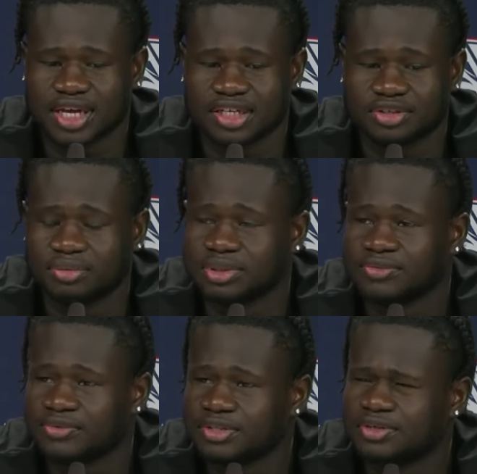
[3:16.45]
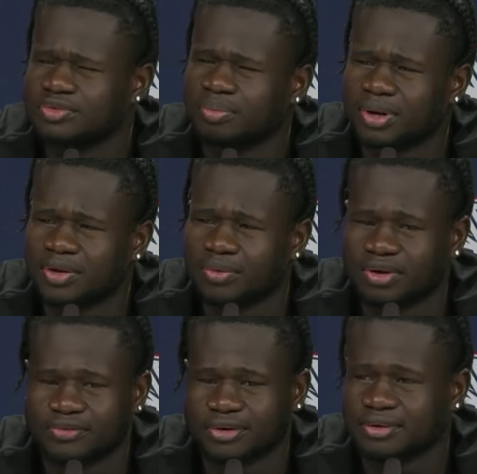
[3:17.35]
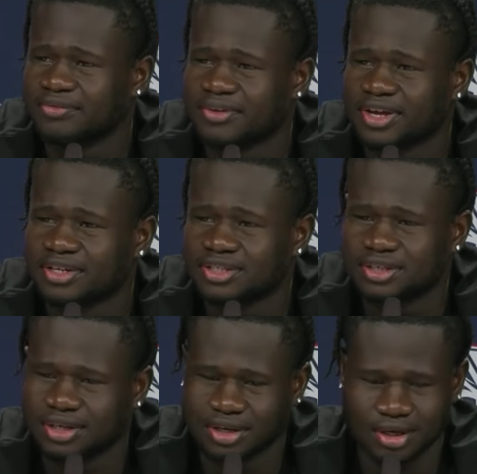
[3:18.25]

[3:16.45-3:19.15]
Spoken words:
like, extra motivation to play well for our fans,